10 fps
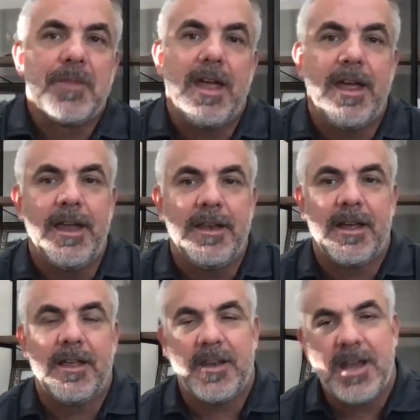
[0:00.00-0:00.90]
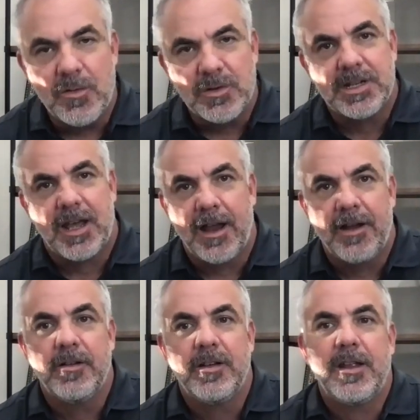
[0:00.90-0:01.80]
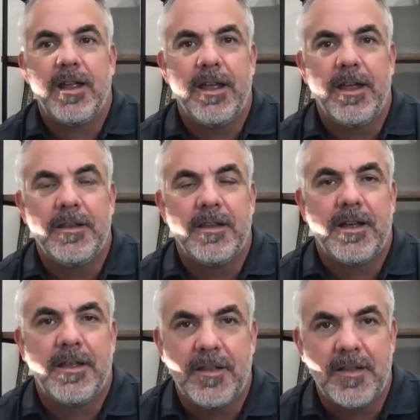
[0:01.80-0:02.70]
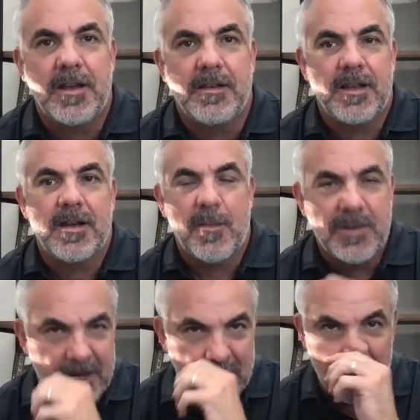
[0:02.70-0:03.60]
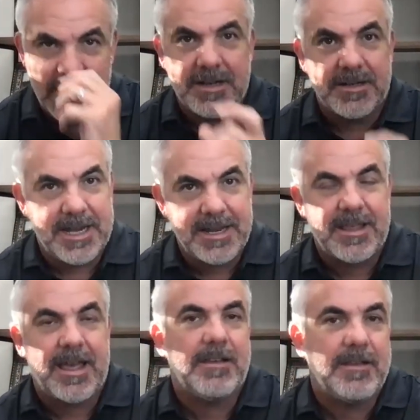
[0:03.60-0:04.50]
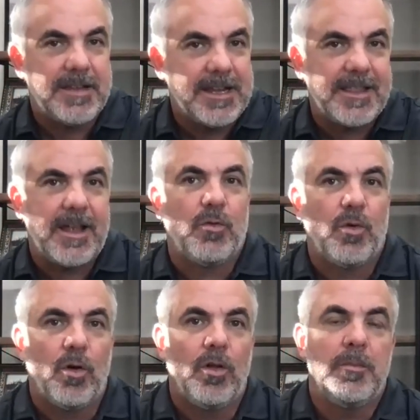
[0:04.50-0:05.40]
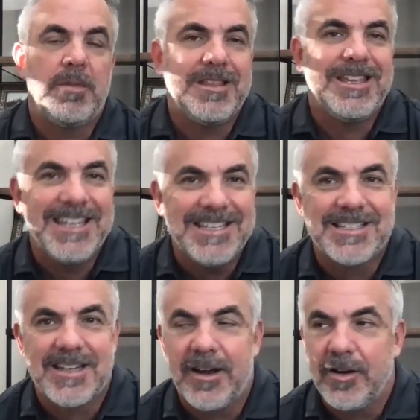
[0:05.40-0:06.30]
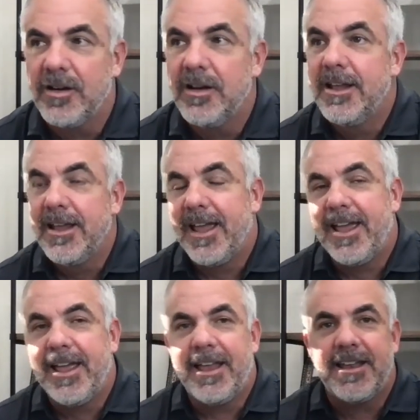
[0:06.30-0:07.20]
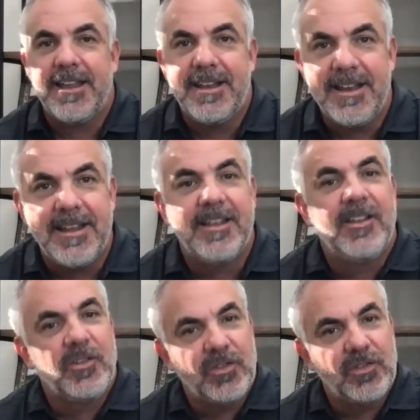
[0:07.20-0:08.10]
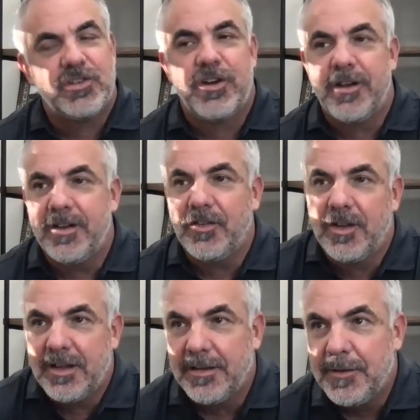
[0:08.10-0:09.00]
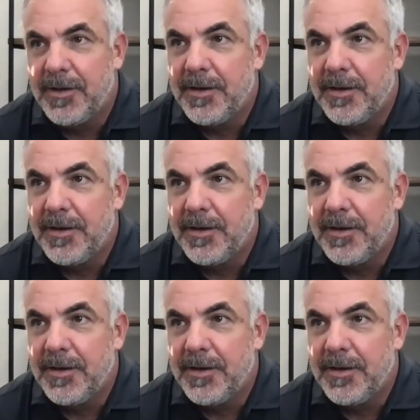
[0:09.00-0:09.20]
And then he retired, and then they nominated me to take that role and be the insider. And it is, Sharon, it's a